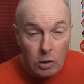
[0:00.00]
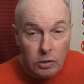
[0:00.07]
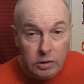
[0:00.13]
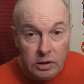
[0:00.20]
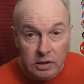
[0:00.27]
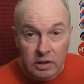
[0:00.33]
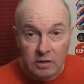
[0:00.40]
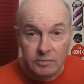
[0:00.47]

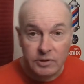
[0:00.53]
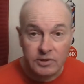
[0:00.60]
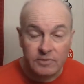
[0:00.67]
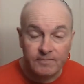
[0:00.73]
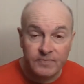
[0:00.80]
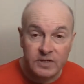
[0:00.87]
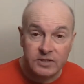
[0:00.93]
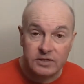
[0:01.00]
Okay, I'm going
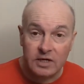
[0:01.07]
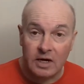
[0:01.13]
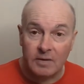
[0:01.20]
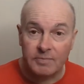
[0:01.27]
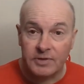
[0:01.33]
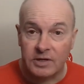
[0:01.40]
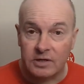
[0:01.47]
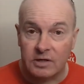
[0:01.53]
to
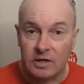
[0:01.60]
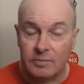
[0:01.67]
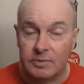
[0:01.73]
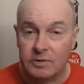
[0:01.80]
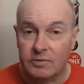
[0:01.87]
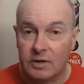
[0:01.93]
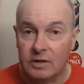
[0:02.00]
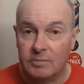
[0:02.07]
stop there. I'll
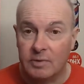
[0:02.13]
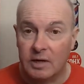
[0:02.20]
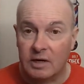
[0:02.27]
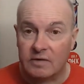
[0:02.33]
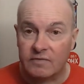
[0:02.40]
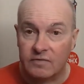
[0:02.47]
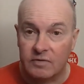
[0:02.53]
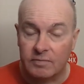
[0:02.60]
be right
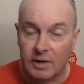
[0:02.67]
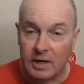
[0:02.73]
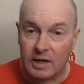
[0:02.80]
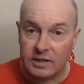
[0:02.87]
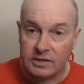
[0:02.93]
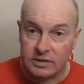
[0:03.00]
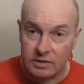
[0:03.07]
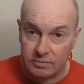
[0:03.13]
back for
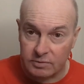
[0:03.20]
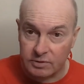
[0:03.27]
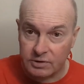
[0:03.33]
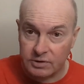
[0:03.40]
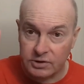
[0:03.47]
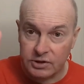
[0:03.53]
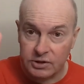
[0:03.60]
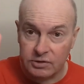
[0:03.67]
pass
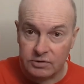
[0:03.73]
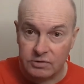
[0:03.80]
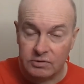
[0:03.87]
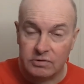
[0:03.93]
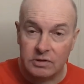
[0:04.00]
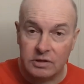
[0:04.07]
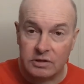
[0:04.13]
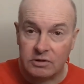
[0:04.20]
number
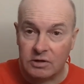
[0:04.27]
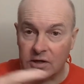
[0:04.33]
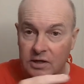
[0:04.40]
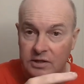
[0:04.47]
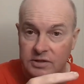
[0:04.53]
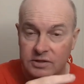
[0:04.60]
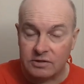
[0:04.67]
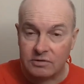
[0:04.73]
2
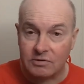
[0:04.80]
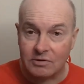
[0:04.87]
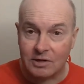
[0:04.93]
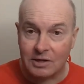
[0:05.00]
across the